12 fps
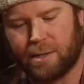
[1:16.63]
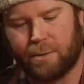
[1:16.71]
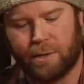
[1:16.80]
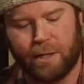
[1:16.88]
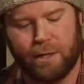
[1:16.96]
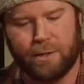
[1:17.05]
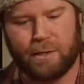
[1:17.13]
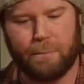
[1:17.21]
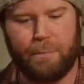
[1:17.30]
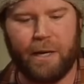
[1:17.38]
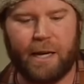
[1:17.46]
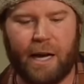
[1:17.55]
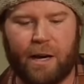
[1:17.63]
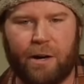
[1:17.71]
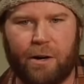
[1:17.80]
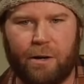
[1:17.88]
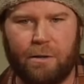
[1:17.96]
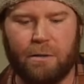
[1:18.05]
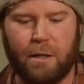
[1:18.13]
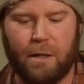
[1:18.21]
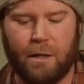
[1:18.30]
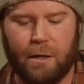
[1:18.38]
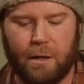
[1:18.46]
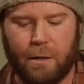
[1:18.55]
So we're going to use some peacock herl.
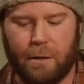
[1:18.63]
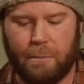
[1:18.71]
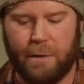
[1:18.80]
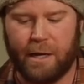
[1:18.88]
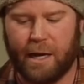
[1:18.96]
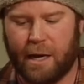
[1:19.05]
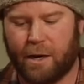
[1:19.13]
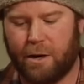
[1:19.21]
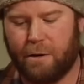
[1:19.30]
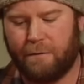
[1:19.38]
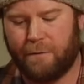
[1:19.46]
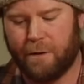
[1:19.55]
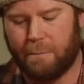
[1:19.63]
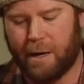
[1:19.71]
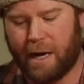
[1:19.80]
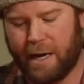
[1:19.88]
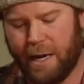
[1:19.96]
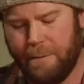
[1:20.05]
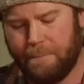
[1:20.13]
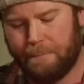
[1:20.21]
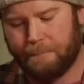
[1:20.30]
Peacock herl for the body.